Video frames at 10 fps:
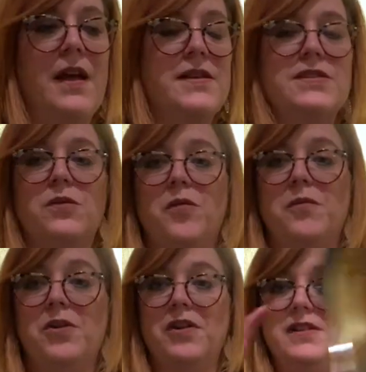So when we
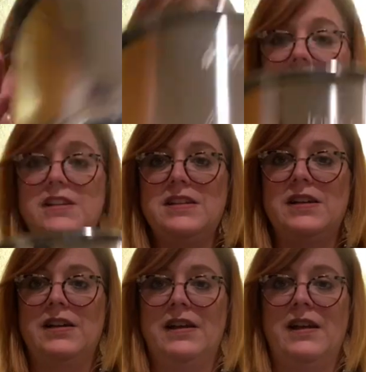put our insert in,
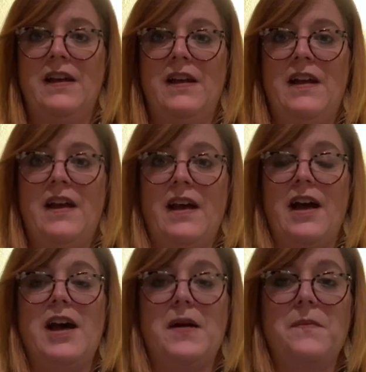
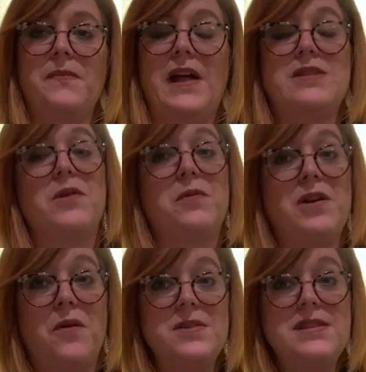that's why we
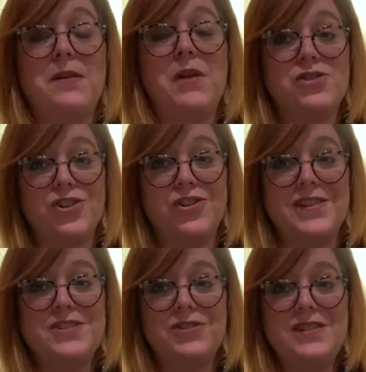always say make sure your
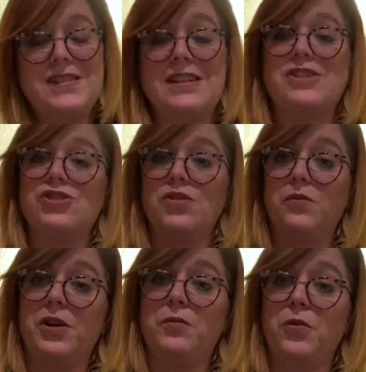insert is in, because you don't
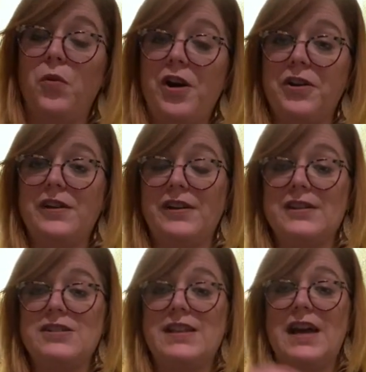want to pour water down
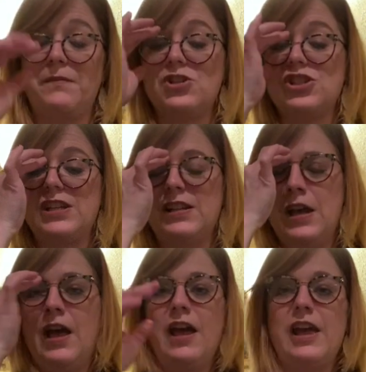into that machine
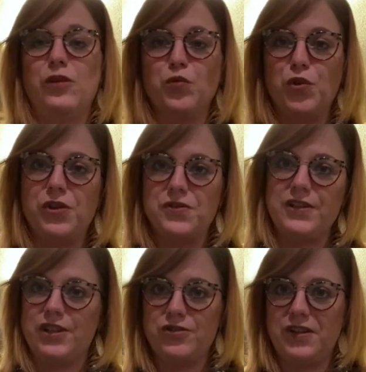and ruin those
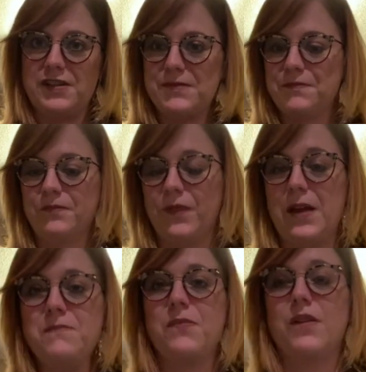electronics.
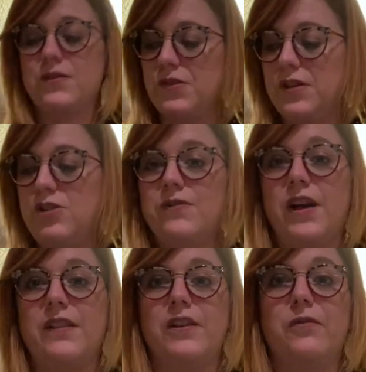Okay, so then you've
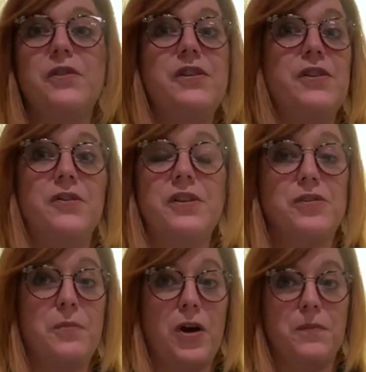got, really the only other
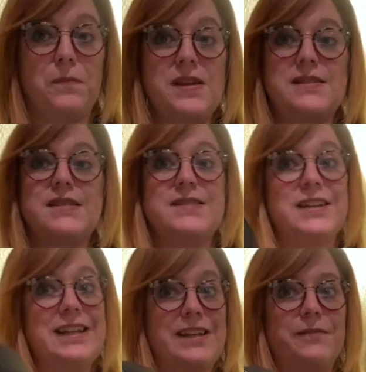part and piece is the
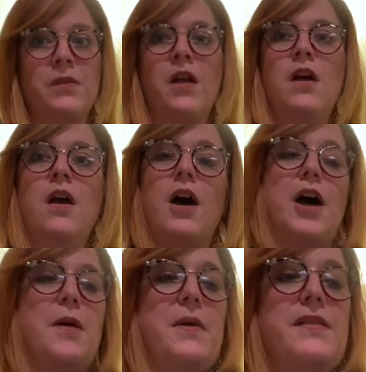lid.
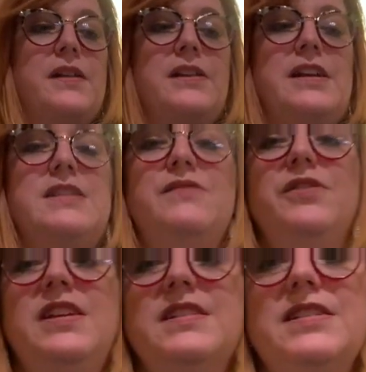And the lids for
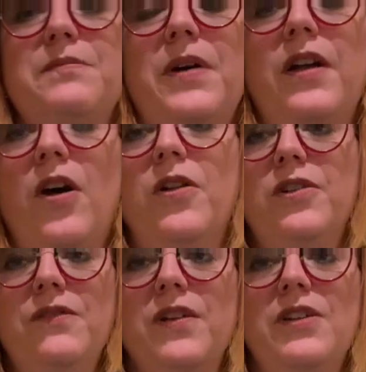the Instant Pot all
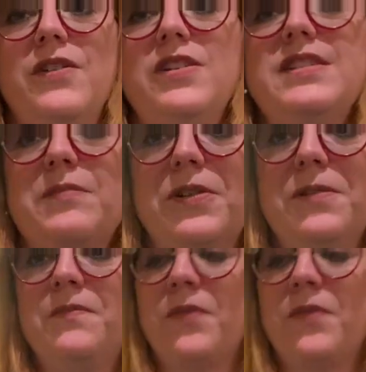look very, very similar.